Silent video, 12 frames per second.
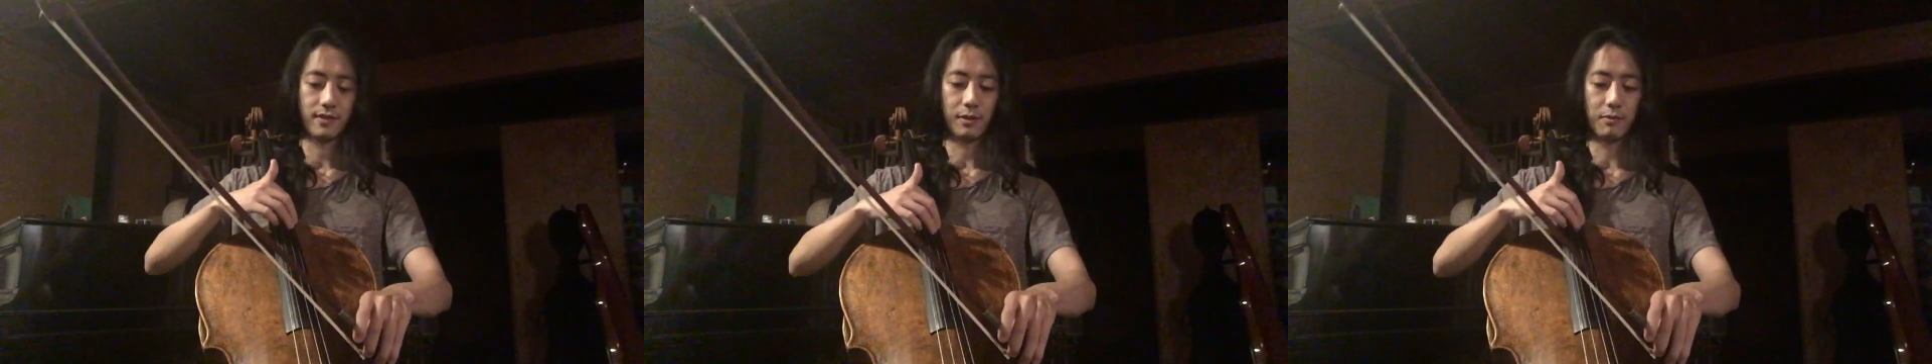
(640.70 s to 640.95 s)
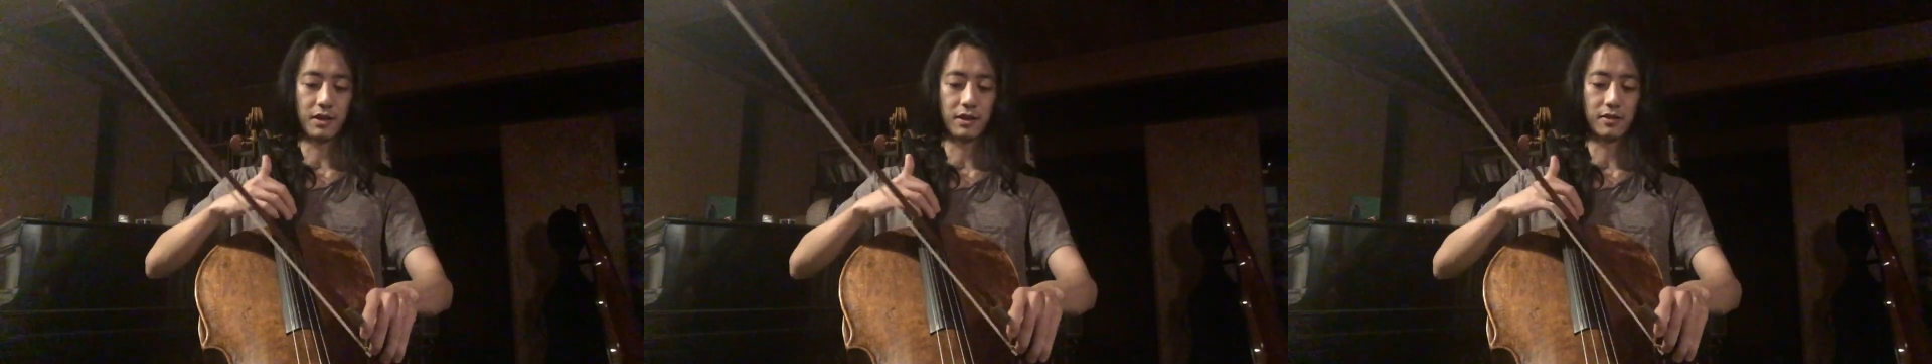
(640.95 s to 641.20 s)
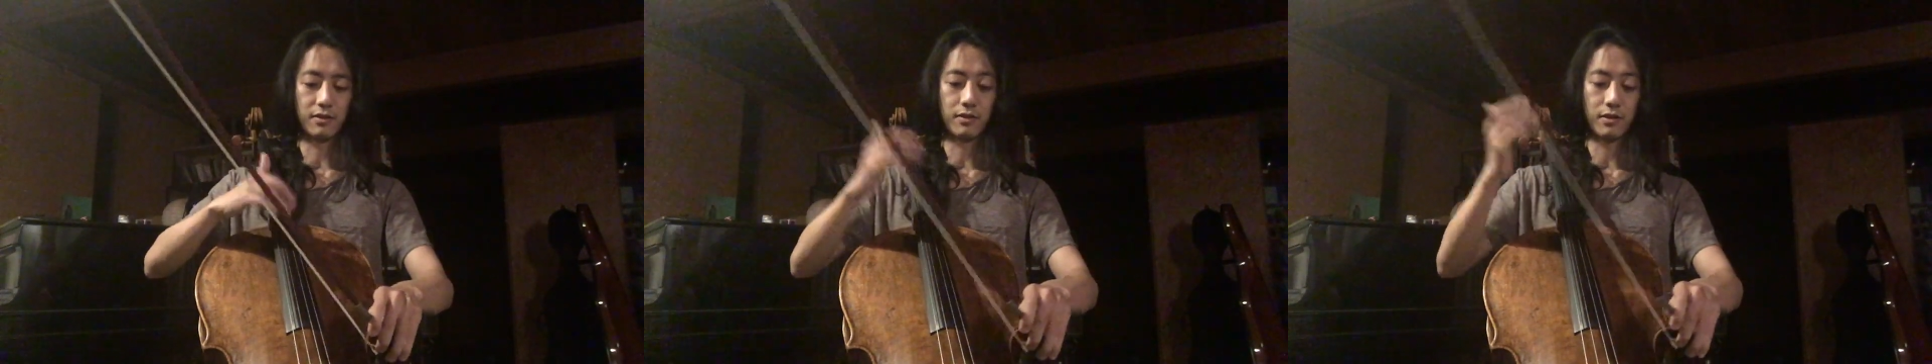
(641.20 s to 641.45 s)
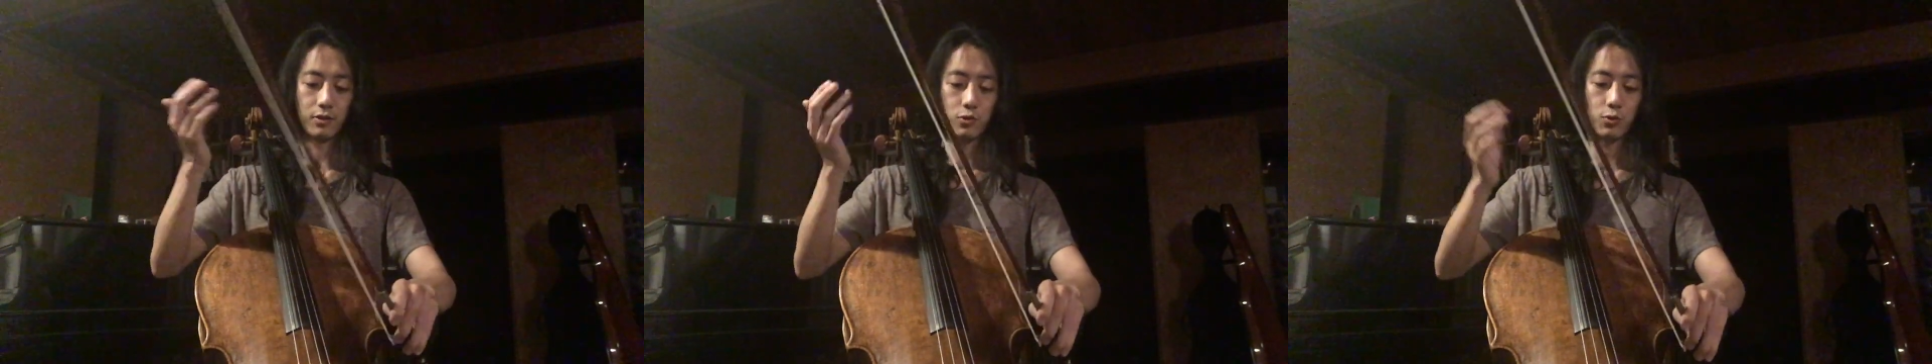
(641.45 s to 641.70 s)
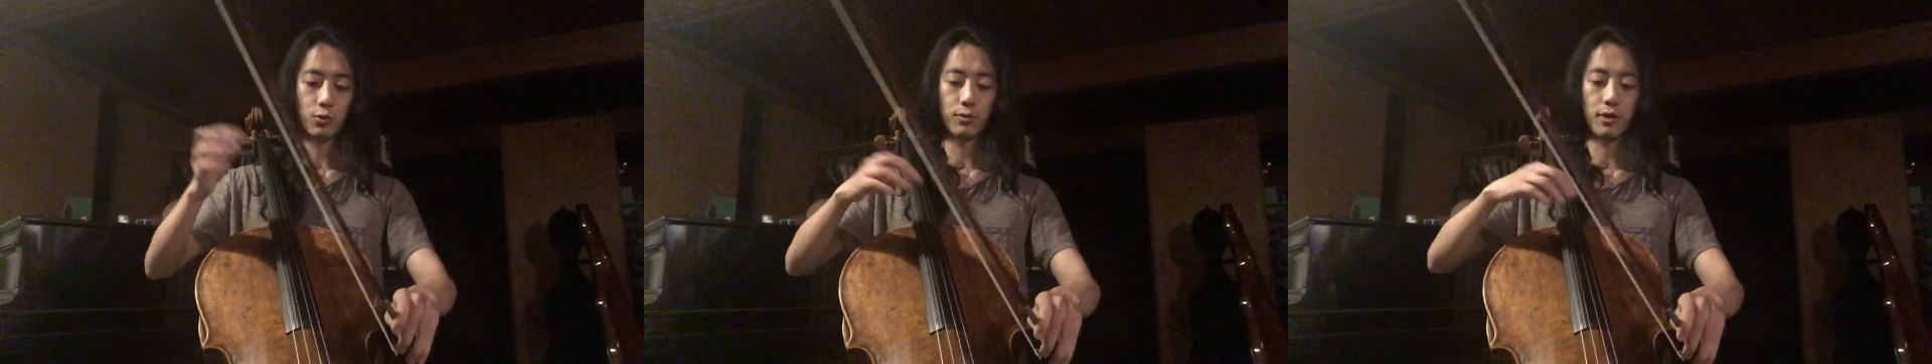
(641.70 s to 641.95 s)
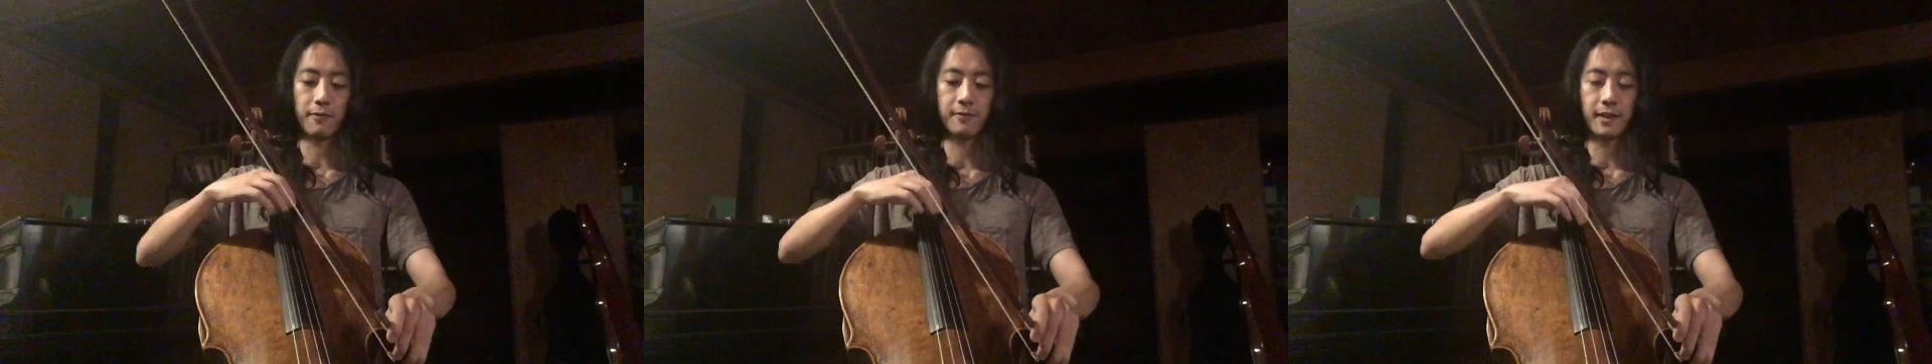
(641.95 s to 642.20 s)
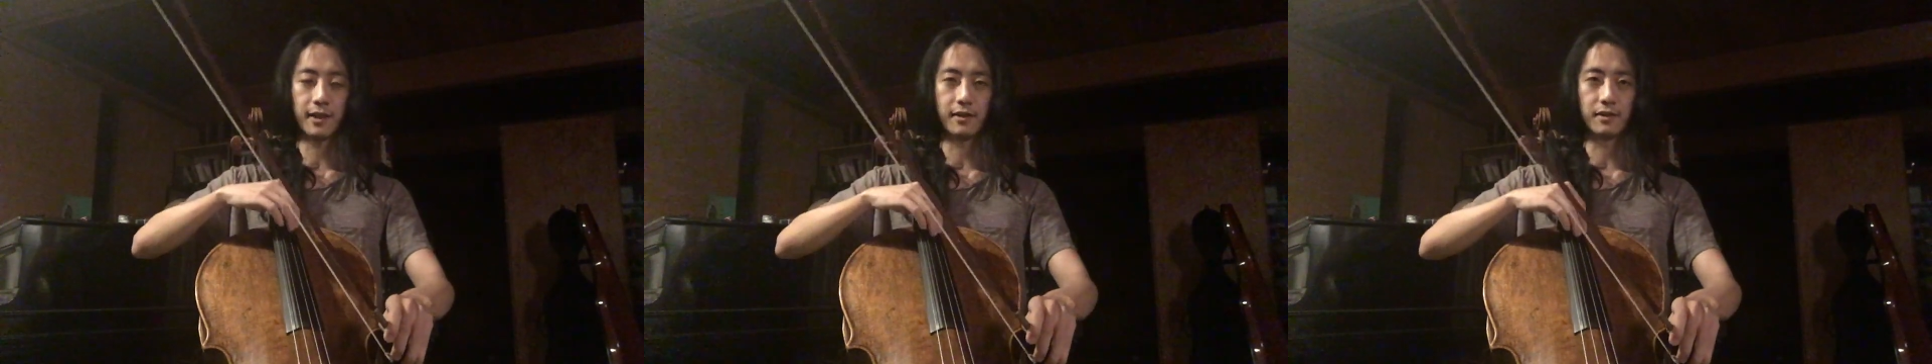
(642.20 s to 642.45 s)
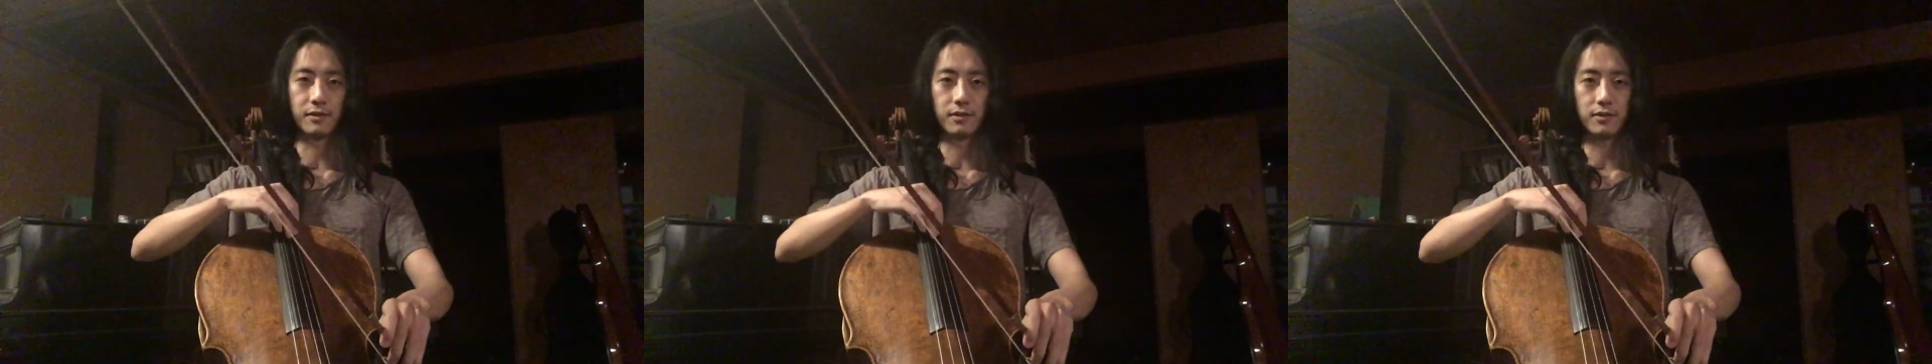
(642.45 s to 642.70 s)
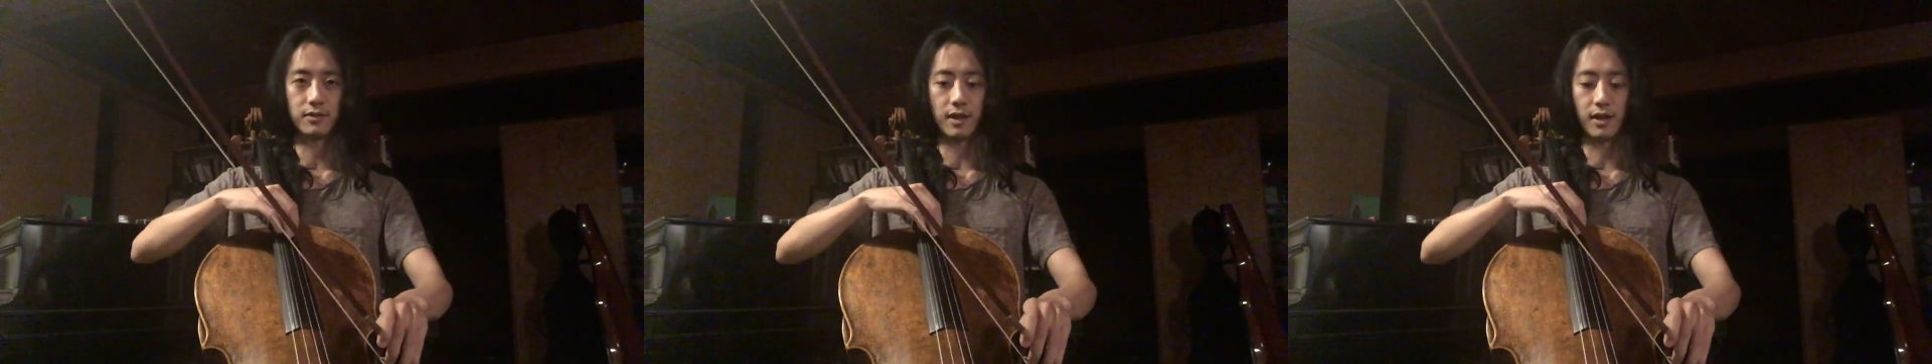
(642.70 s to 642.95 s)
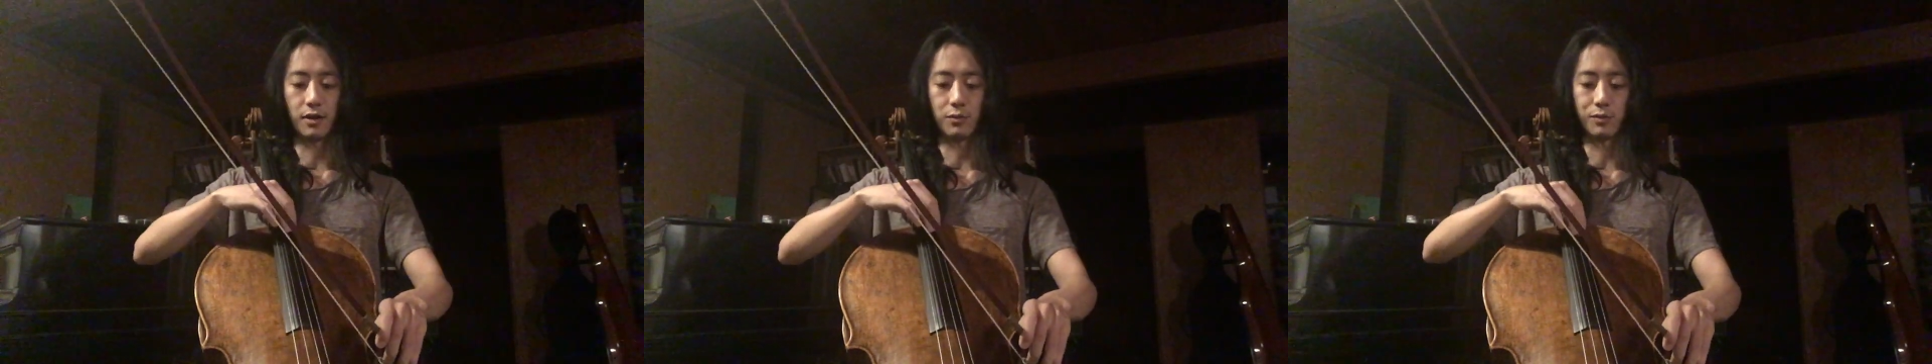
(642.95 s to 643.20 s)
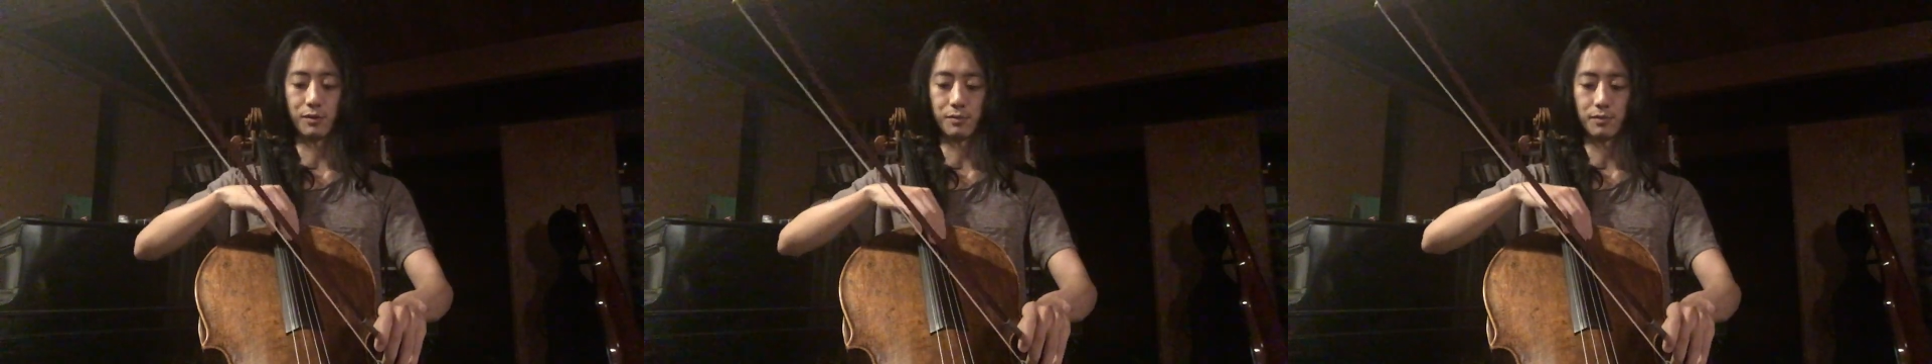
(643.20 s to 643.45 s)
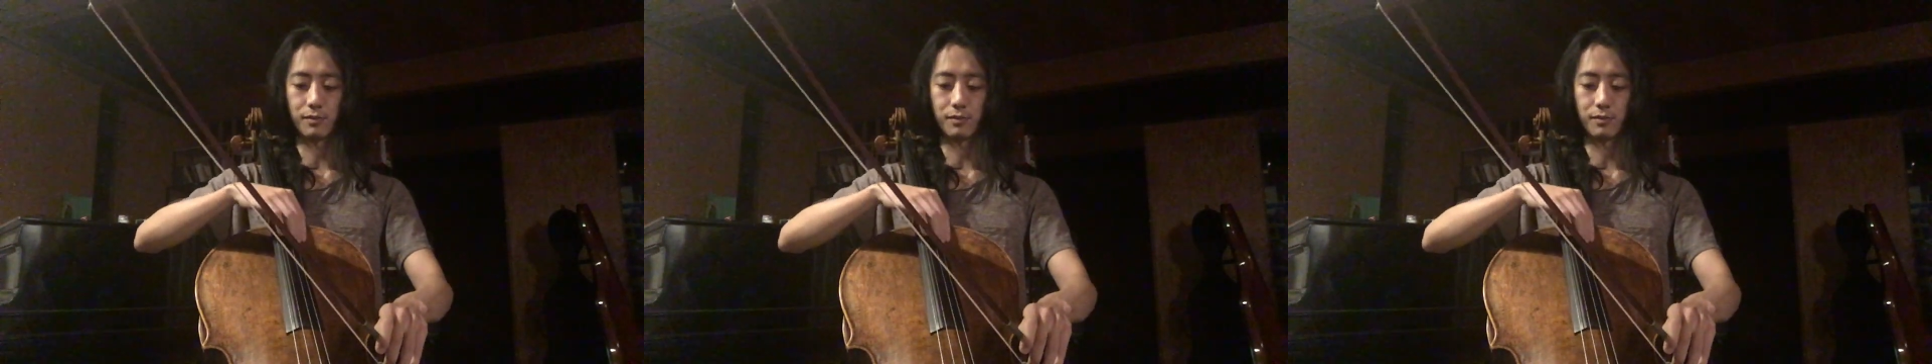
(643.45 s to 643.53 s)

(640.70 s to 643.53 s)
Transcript: mean, a true left-handed style would